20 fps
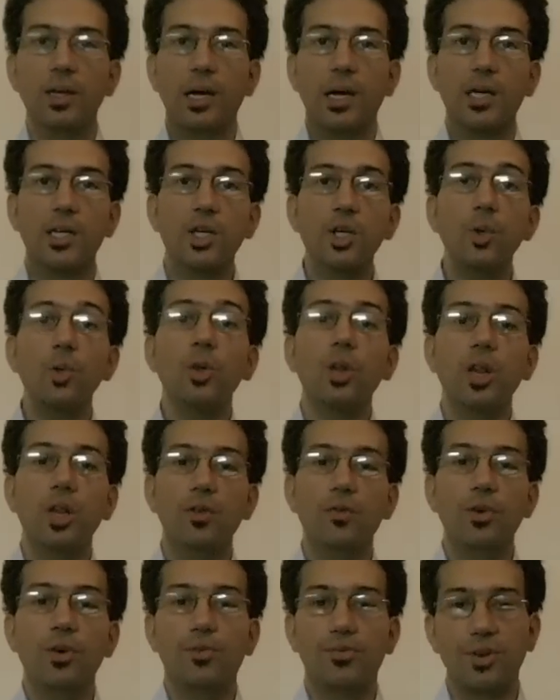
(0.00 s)
Acute
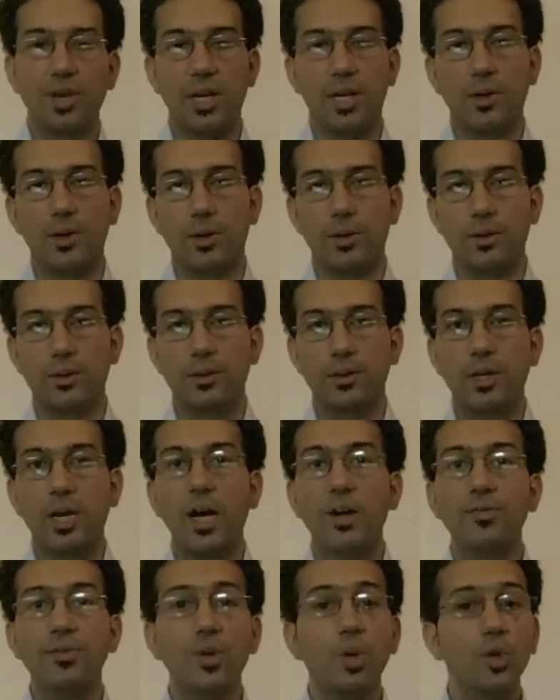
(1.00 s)
liver failure
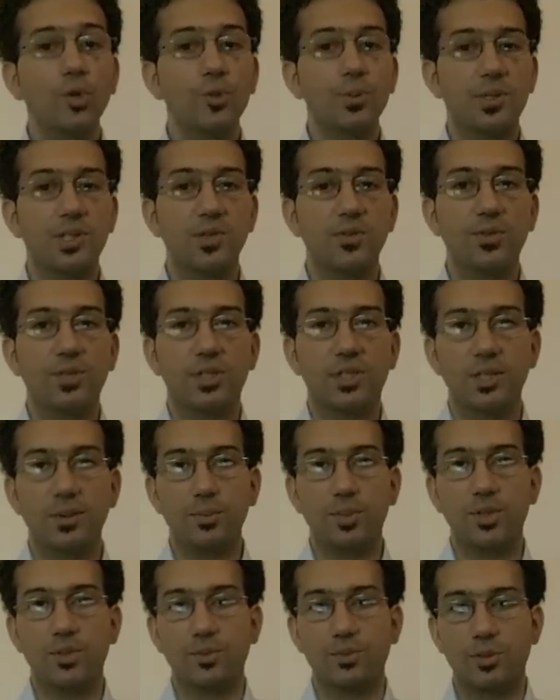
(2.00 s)
have no specific
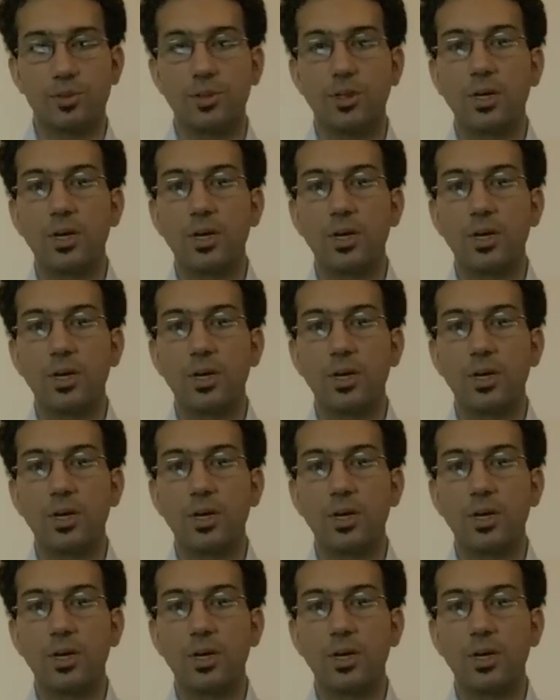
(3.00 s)
symptoms.